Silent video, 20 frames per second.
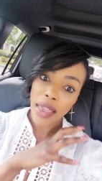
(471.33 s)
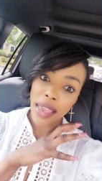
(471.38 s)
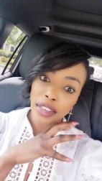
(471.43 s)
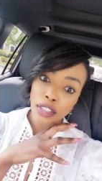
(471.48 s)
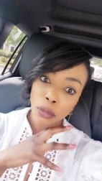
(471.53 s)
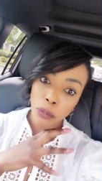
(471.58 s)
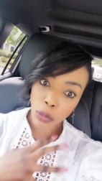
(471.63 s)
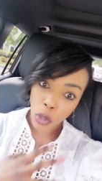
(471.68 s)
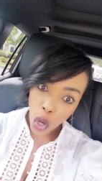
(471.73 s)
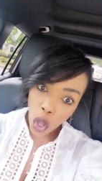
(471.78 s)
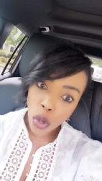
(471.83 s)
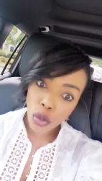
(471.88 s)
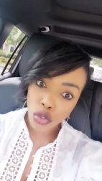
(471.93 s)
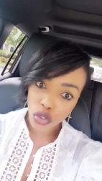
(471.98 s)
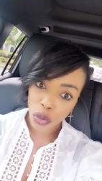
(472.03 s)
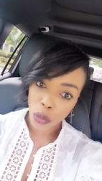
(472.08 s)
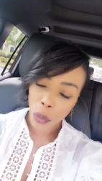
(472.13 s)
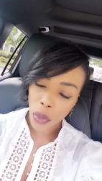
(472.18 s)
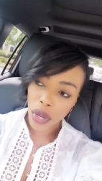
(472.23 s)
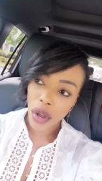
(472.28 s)

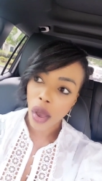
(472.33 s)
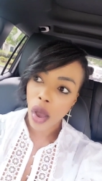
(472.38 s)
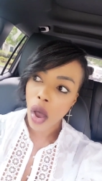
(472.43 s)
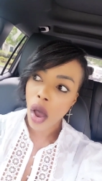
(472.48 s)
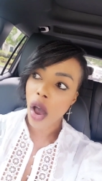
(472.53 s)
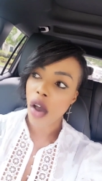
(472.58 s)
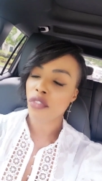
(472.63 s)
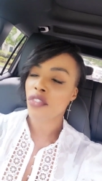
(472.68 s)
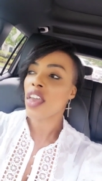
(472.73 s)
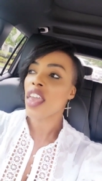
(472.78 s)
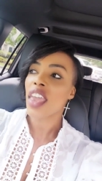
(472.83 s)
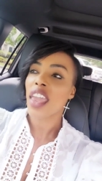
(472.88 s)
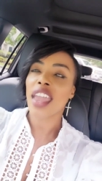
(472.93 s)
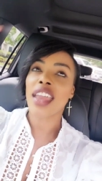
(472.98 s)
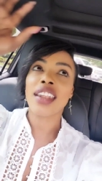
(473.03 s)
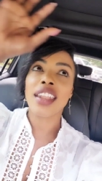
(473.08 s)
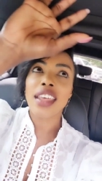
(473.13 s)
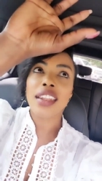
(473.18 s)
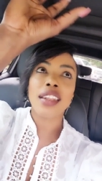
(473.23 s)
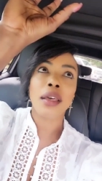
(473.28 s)
explosion went off.
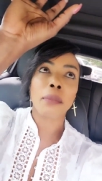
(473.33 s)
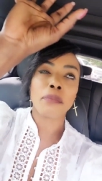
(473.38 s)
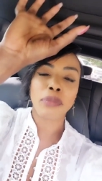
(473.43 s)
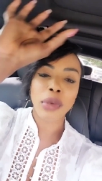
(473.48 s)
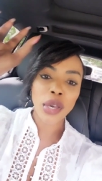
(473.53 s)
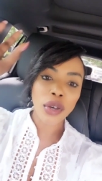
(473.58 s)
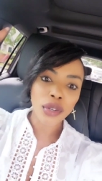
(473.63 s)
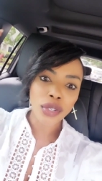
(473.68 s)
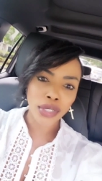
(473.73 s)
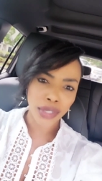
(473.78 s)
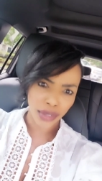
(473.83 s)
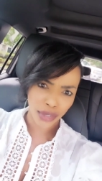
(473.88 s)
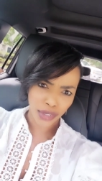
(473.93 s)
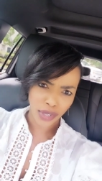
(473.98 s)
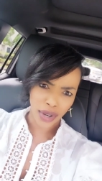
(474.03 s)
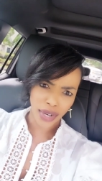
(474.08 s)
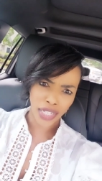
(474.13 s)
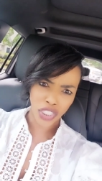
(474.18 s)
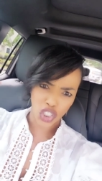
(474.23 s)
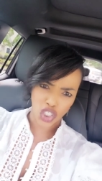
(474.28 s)
And then the building
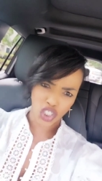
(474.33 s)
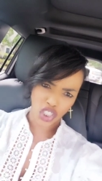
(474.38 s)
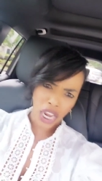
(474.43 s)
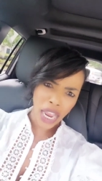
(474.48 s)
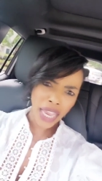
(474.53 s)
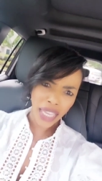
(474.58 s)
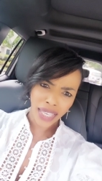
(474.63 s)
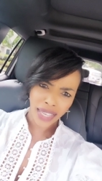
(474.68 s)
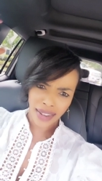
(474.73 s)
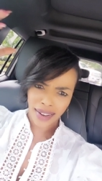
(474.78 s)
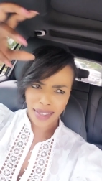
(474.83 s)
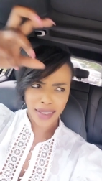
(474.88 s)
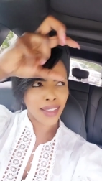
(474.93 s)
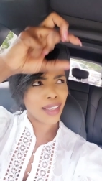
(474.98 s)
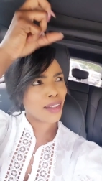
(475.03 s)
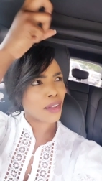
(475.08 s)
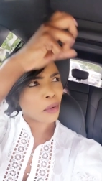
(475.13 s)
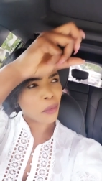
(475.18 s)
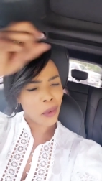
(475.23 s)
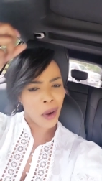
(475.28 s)
started shaking and
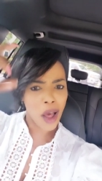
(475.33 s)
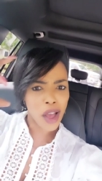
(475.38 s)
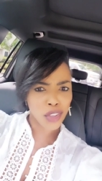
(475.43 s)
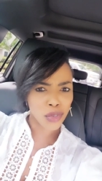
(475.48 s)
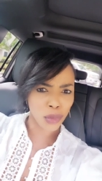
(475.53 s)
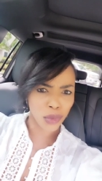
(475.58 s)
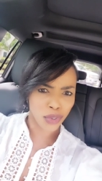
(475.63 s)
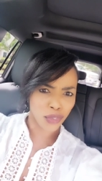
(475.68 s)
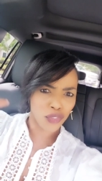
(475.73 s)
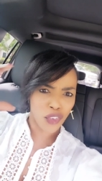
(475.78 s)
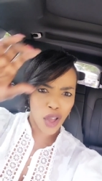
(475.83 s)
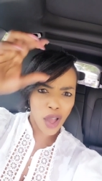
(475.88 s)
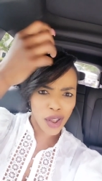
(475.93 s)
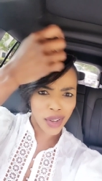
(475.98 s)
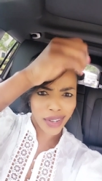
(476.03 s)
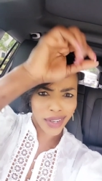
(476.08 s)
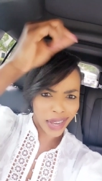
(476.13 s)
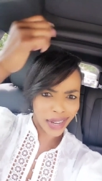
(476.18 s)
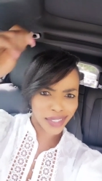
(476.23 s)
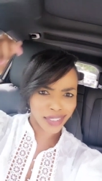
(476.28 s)
then the rocks was
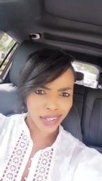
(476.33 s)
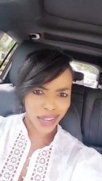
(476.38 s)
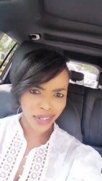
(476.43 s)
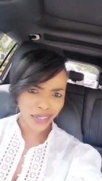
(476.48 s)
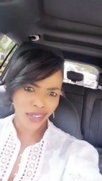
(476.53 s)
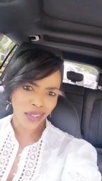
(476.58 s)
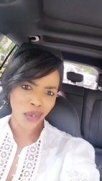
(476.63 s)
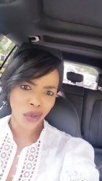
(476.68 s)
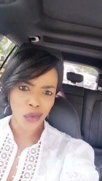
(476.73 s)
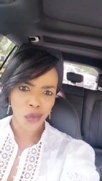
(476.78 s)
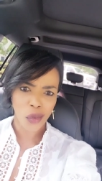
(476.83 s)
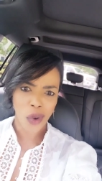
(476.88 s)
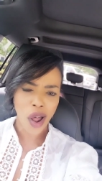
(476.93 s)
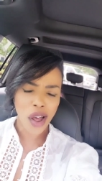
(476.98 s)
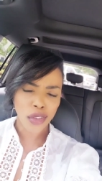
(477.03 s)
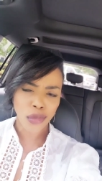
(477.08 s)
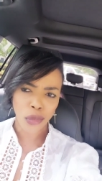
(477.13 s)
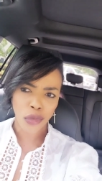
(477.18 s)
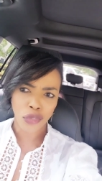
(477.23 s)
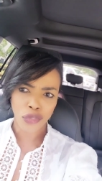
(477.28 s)
falling, like tiny little
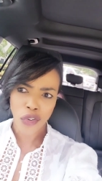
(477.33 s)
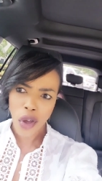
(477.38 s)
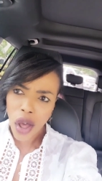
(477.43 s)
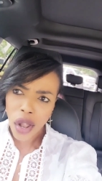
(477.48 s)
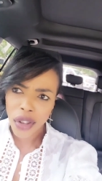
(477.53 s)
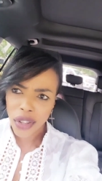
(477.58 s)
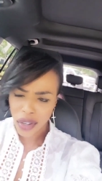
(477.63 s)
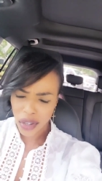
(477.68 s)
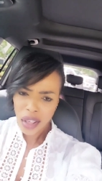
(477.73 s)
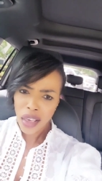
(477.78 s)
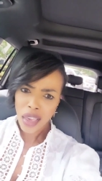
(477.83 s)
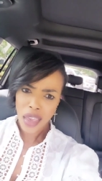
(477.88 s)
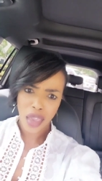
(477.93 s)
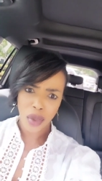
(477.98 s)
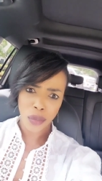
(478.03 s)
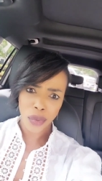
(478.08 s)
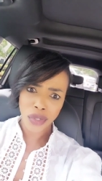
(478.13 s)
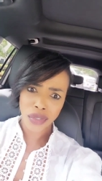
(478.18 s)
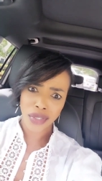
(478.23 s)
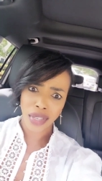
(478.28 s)
rocks were falling.
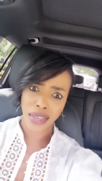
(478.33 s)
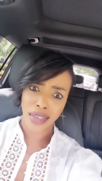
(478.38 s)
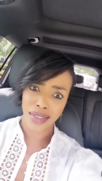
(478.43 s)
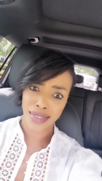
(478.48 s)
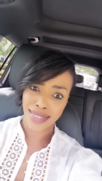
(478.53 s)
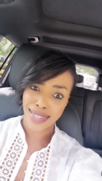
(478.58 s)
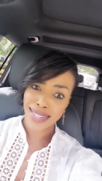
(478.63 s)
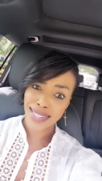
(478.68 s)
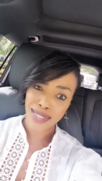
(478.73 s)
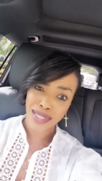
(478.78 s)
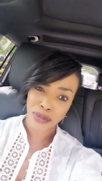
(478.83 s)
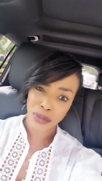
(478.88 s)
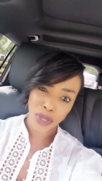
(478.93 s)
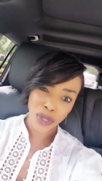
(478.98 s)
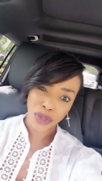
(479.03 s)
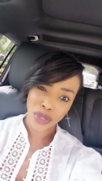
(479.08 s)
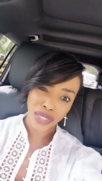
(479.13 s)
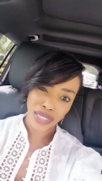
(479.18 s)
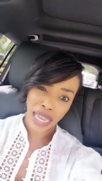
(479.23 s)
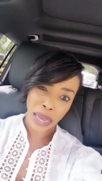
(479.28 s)
And we was like, is this
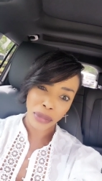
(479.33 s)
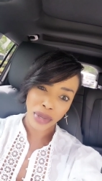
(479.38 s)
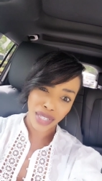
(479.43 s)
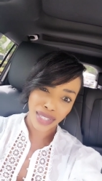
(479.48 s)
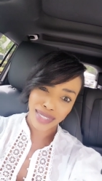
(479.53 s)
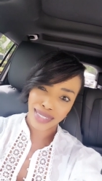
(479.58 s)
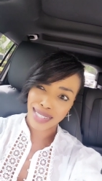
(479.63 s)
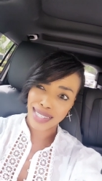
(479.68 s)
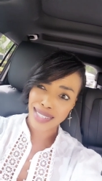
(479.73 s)
building, I mean, is